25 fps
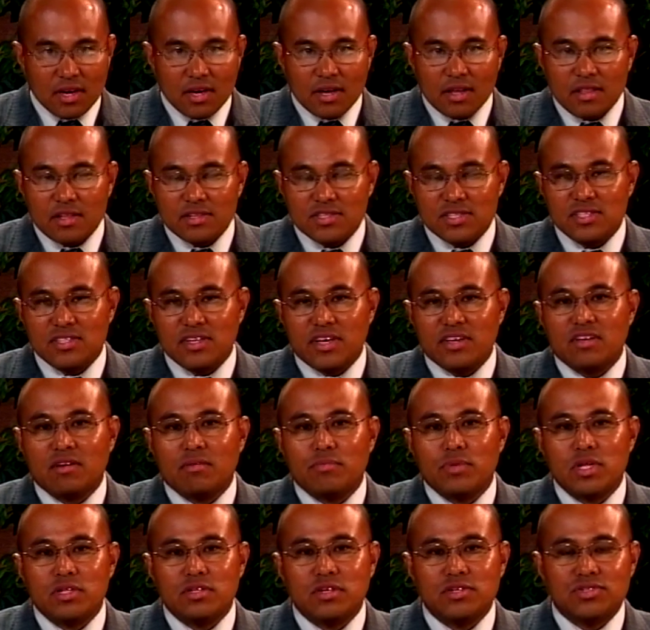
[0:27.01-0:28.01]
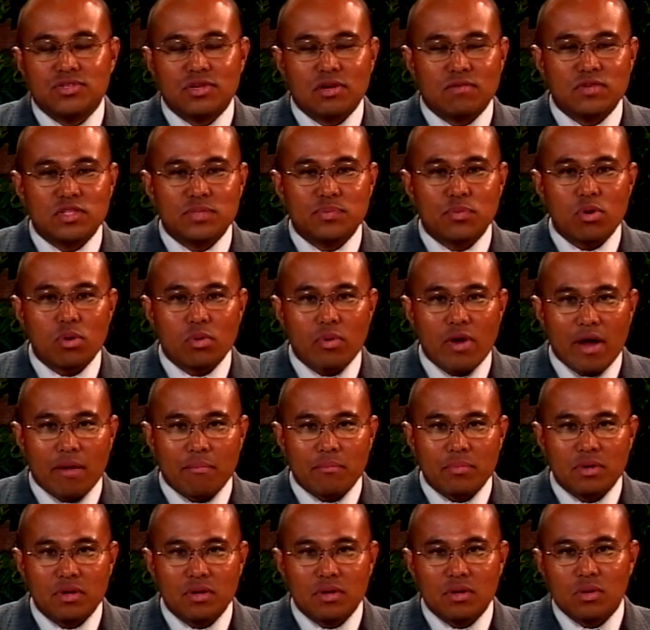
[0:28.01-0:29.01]
This is a community service program
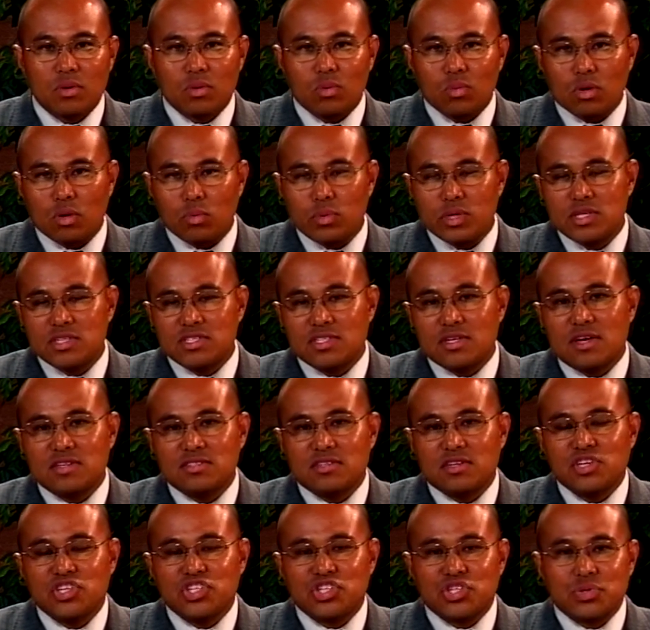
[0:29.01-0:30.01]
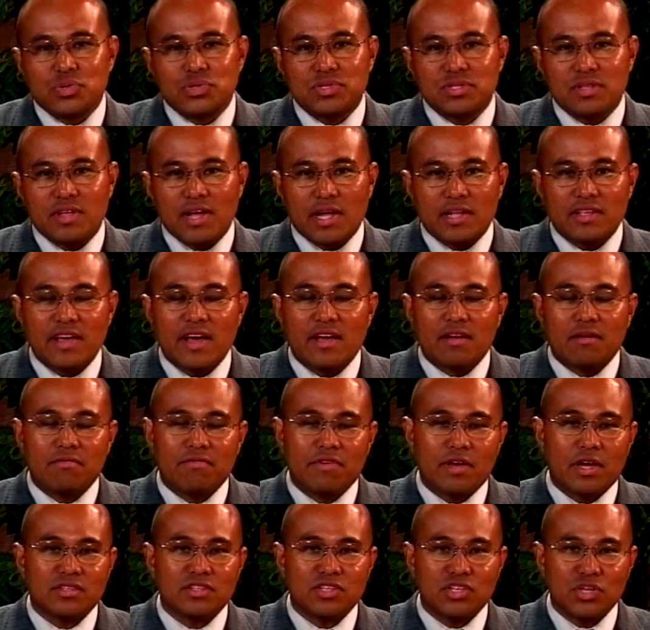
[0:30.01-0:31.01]
where we discuss issues that can
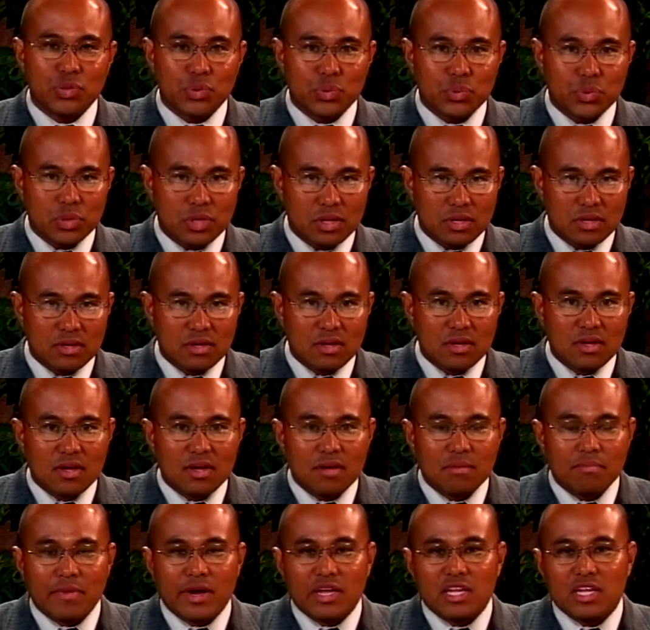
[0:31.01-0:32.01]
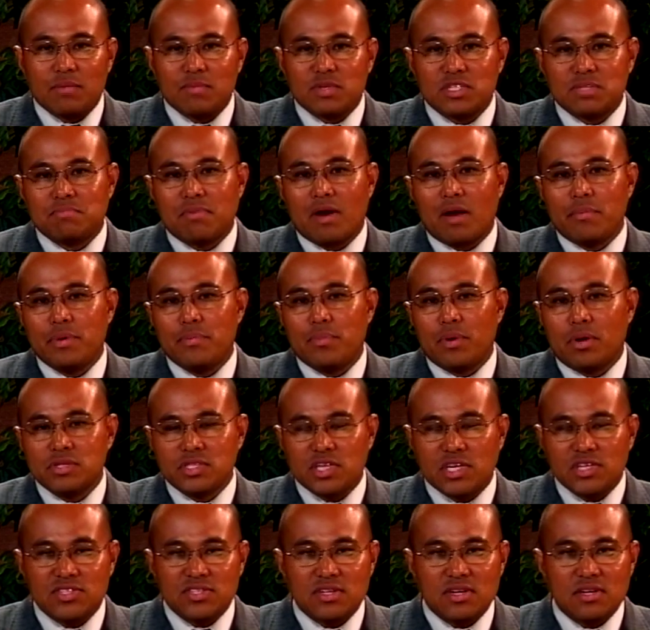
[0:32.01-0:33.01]
affect you. My name is Bobby
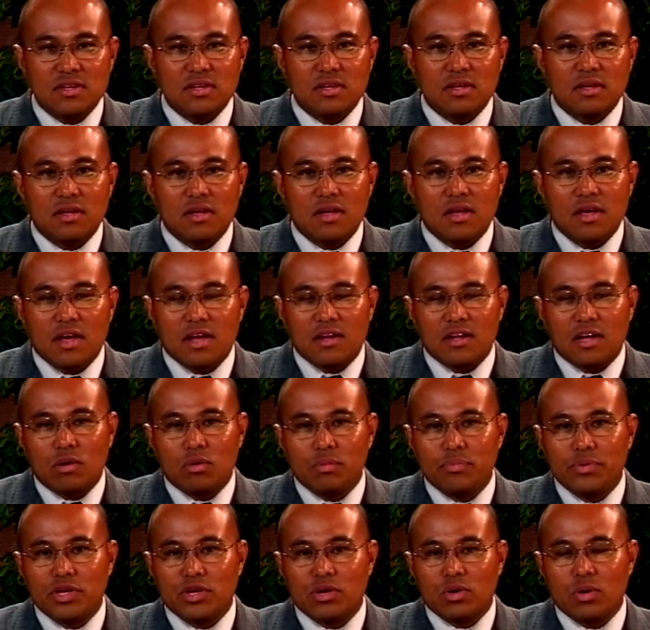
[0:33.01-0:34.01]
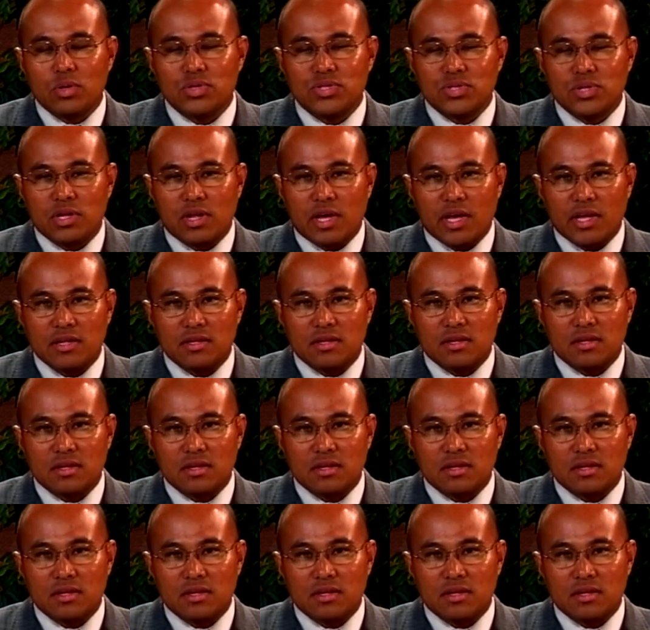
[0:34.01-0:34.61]
Bautista and I will be your host tonight.